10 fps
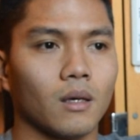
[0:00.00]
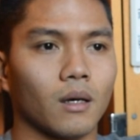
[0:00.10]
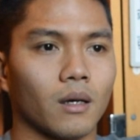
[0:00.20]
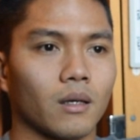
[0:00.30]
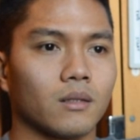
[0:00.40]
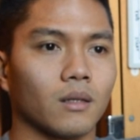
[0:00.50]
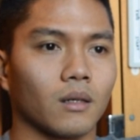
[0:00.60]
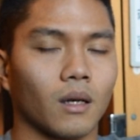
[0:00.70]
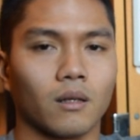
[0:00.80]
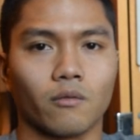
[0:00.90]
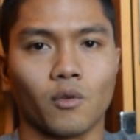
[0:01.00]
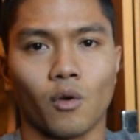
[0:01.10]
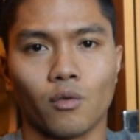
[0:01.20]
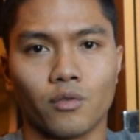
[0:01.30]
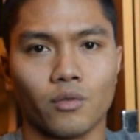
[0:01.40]
I had to kind of
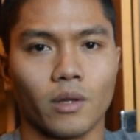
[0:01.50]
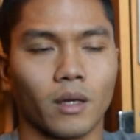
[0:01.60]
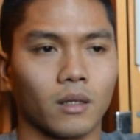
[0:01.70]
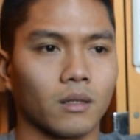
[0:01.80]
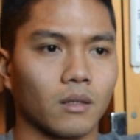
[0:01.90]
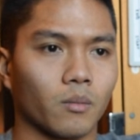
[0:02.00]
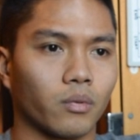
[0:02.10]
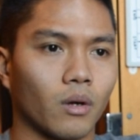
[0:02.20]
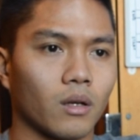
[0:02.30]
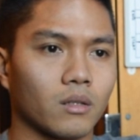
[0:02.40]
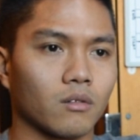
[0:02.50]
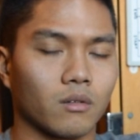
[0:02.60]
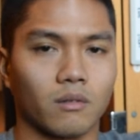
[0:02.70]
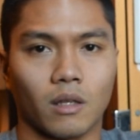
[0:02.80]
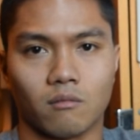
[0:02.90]
go through that process,
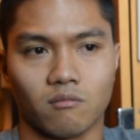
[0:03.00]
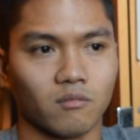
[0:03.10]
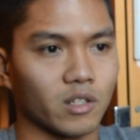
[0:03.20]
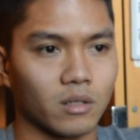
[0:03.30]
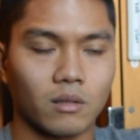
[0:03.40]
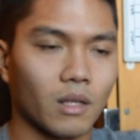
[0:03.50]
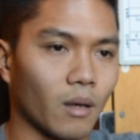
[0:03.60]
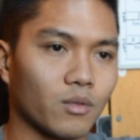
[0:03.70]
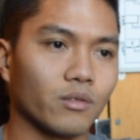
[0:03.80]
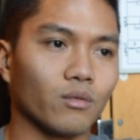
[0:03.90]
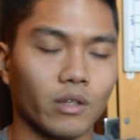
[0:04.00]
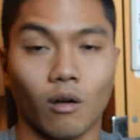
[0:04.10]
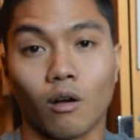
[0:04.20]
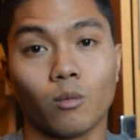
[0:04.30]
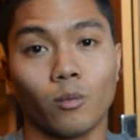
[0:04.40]
or that just absolutely
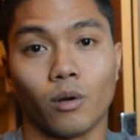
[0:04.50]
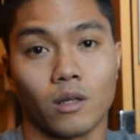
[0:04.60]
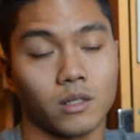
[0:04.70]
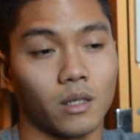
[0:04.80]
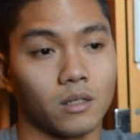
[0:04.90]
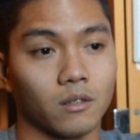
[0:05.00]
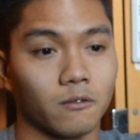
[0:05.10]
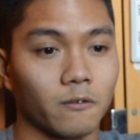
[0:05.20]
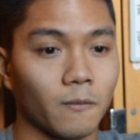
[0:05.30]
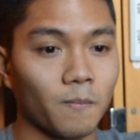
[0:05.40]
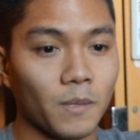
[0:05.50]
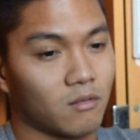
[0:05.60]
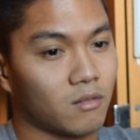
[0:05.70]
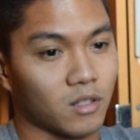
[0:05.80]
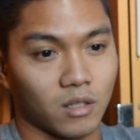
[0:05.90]
horrible process of
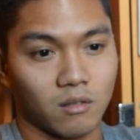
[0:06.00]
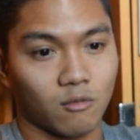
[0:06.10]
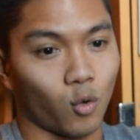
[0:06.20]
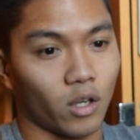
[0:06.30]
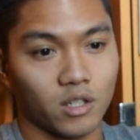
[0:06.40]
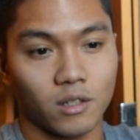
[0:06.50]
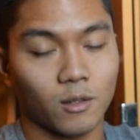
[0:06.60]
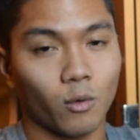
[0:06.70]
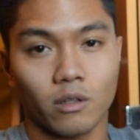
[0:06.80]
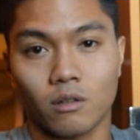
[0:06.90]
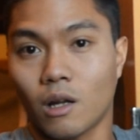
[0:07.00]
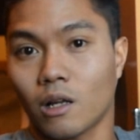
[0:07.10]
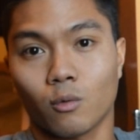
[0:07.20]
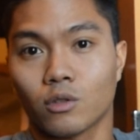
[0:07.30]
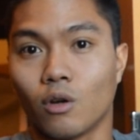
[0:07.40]
just questioning whether or not
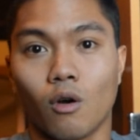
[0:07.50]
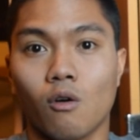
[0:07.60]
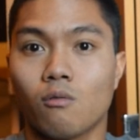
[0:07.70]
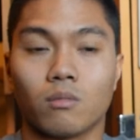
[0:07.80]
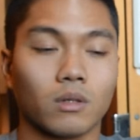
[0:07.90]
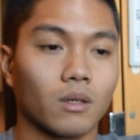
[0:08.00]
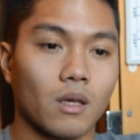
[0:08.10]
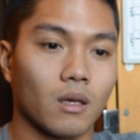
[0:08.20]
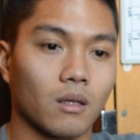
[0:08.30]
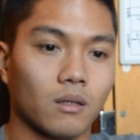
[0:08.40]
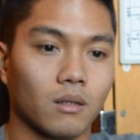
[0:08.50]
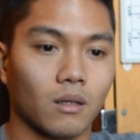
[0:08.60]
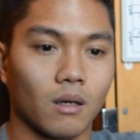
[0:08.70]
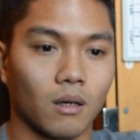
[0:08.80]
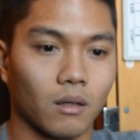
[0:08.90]
I would go home. And
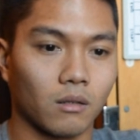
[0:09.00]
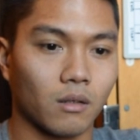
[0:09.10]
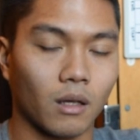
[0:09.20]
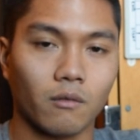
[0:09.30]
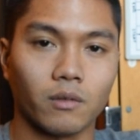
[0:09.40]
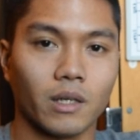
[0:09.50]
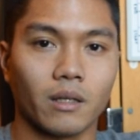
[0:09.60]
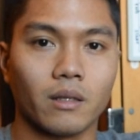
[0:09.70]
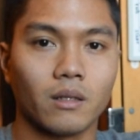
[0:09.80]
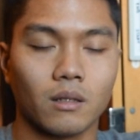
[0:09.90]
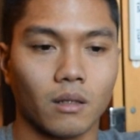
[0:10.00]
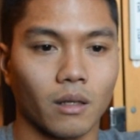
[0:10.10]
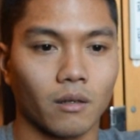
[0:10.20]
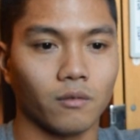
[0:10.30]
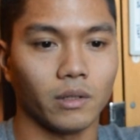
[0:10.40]
thankfully I didn't.
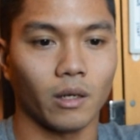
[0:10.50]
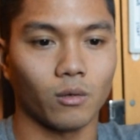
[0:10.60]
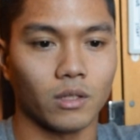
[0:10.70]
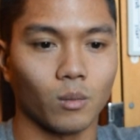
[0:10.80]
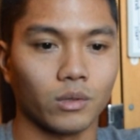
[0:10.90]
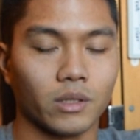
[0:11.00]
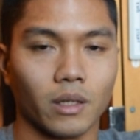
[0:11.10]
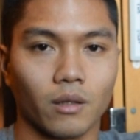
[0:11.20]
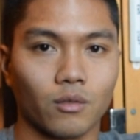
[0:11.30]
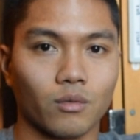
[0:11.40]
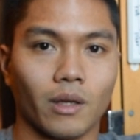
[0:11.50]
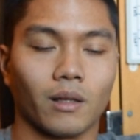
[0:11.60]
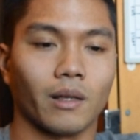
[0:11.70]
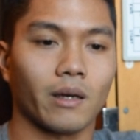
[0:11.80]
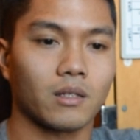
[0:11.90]
Thankfully I was able to get through
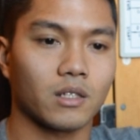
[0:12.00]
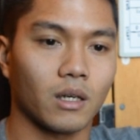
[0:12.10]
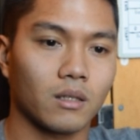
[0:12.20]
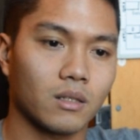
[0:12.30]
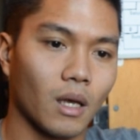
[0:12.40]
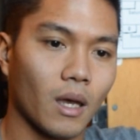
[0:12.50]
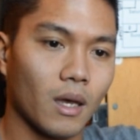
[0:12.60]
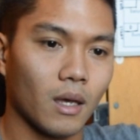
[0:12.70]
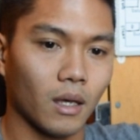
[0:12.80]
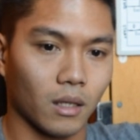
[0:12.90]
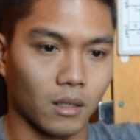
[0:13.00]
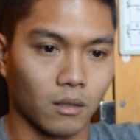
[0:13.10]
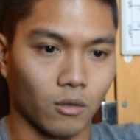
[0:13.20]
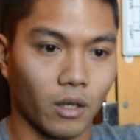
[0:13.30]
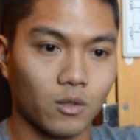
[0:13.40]
that last chance
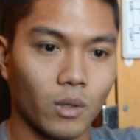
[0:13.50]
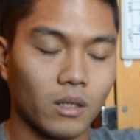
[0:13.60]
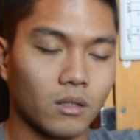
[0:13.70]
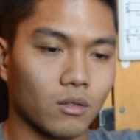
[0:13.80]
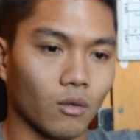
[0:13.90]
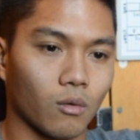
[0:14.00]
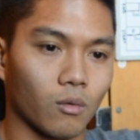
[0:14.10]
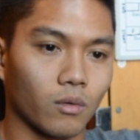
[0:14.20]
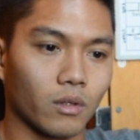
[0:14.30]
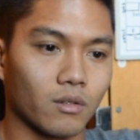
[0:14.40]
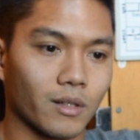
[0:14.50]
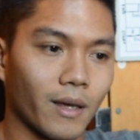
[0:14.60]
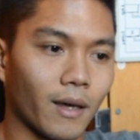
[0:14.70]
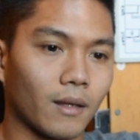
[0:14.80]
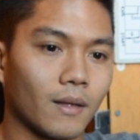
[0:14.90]
and graduate, so there's
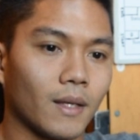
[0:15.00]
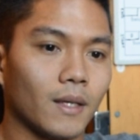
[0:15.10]
that.